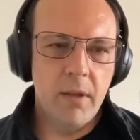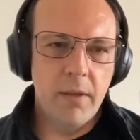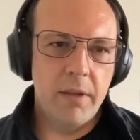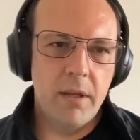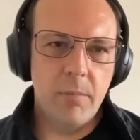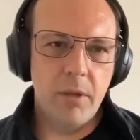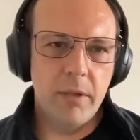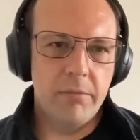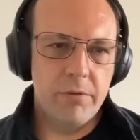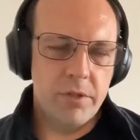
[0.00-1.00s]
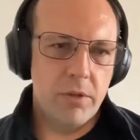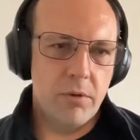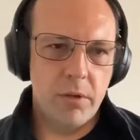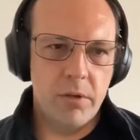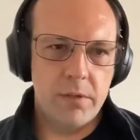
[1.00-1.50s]
think about leveraging
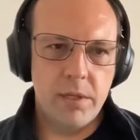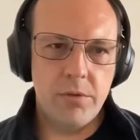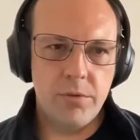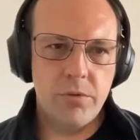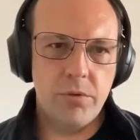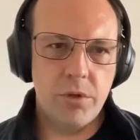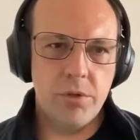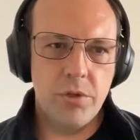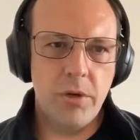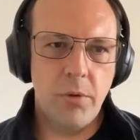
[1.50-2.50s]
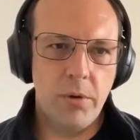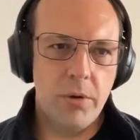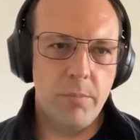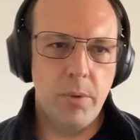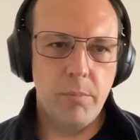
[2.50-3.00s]
organizational structure in order to
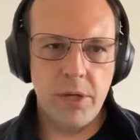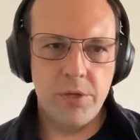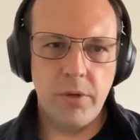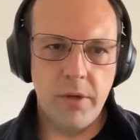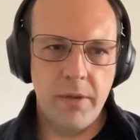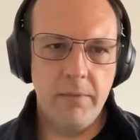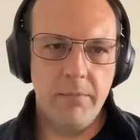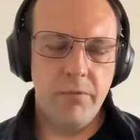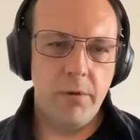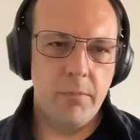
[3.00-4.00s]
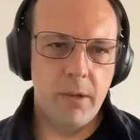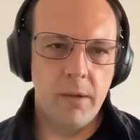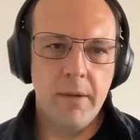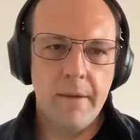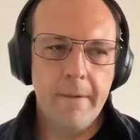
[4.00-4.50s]
put pressure on them
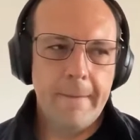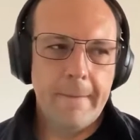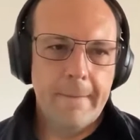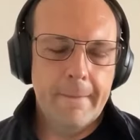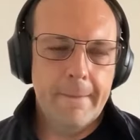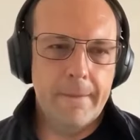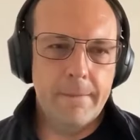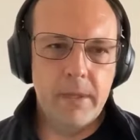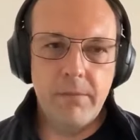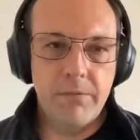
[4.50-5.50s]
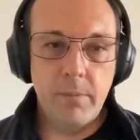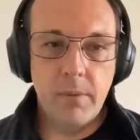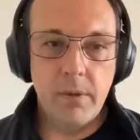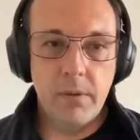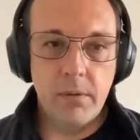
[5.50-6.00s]
from even from
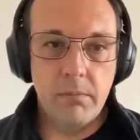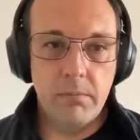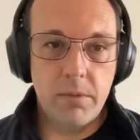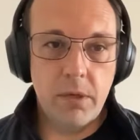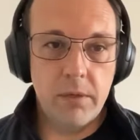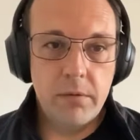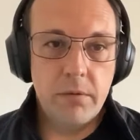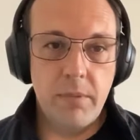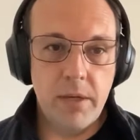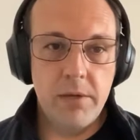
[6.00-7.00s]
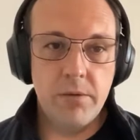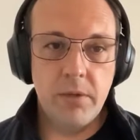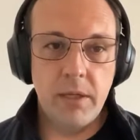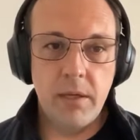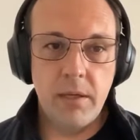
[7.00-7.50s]
talking to their manager
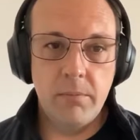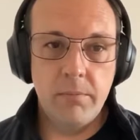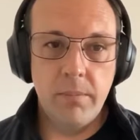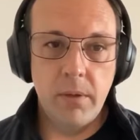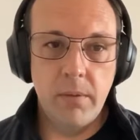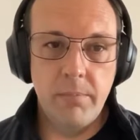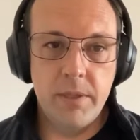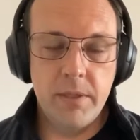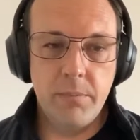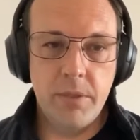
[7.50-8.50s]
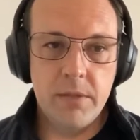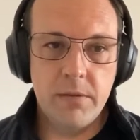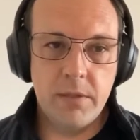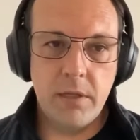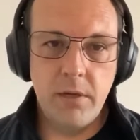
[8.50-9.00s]
and getting bits and pieces
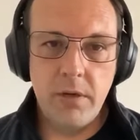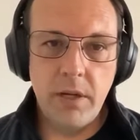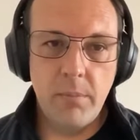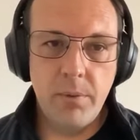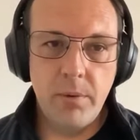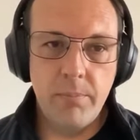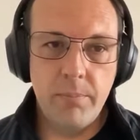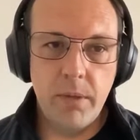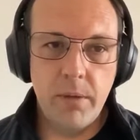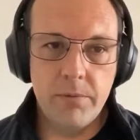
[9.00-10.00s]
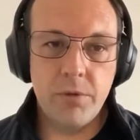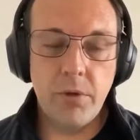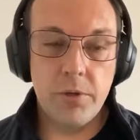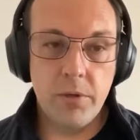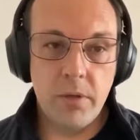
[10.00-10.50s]
of security output
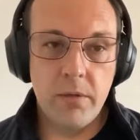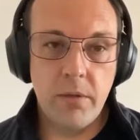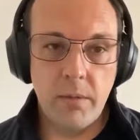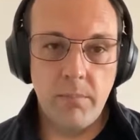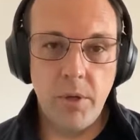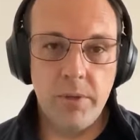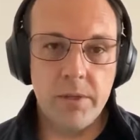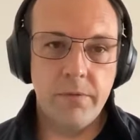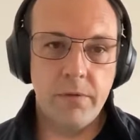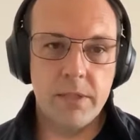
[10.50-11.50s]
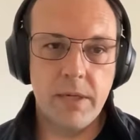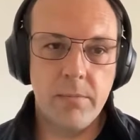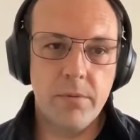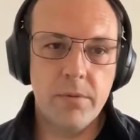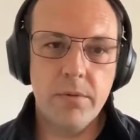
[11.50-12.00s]
structured into their bonus, for
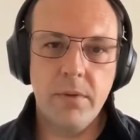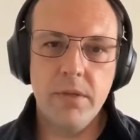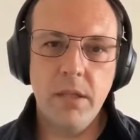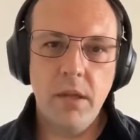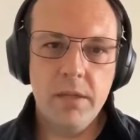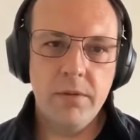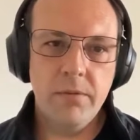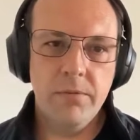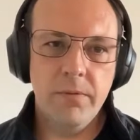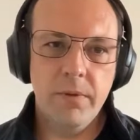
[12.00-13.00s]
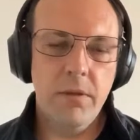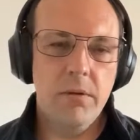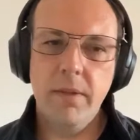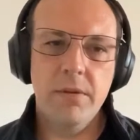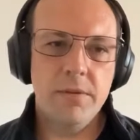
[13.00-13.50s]
example. So there's lots of,
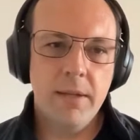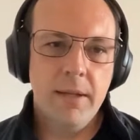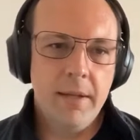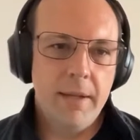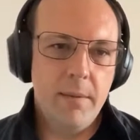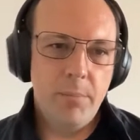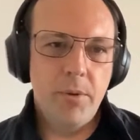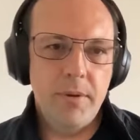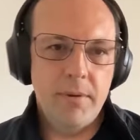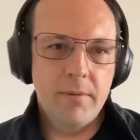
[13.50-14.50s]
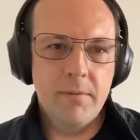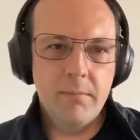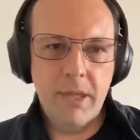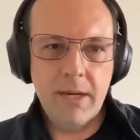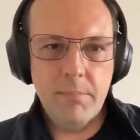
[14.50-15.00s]
there's input,
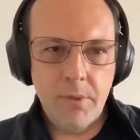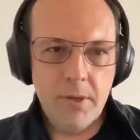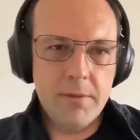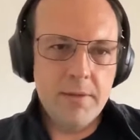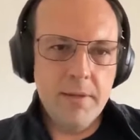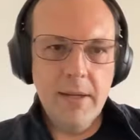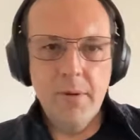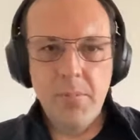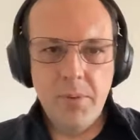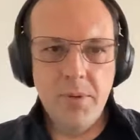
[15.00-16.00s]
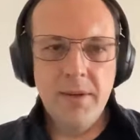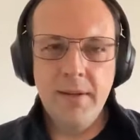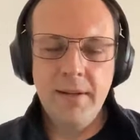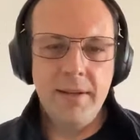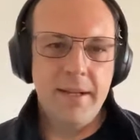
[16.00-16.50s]
black box,
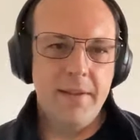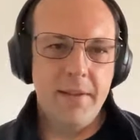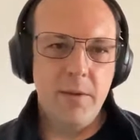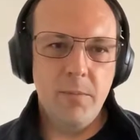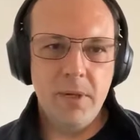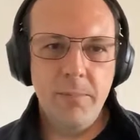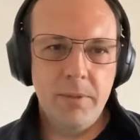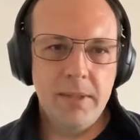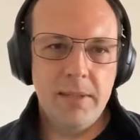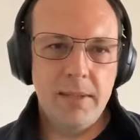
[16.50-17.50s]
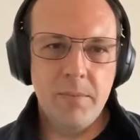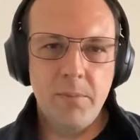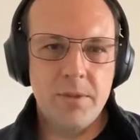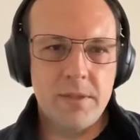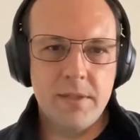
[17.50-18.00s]
output, and then you manipulate the
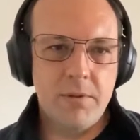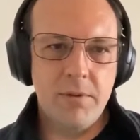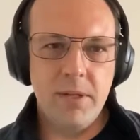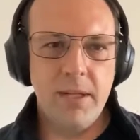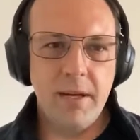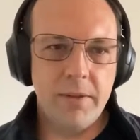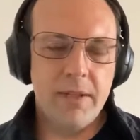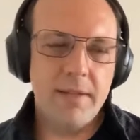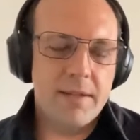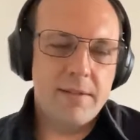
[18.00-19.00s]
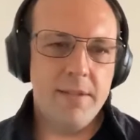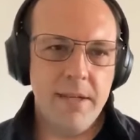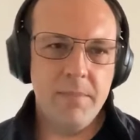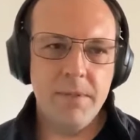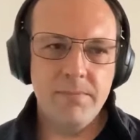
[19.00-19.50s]
inputs to see what you get out. It's the
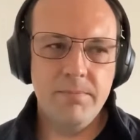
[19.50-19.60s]
same as,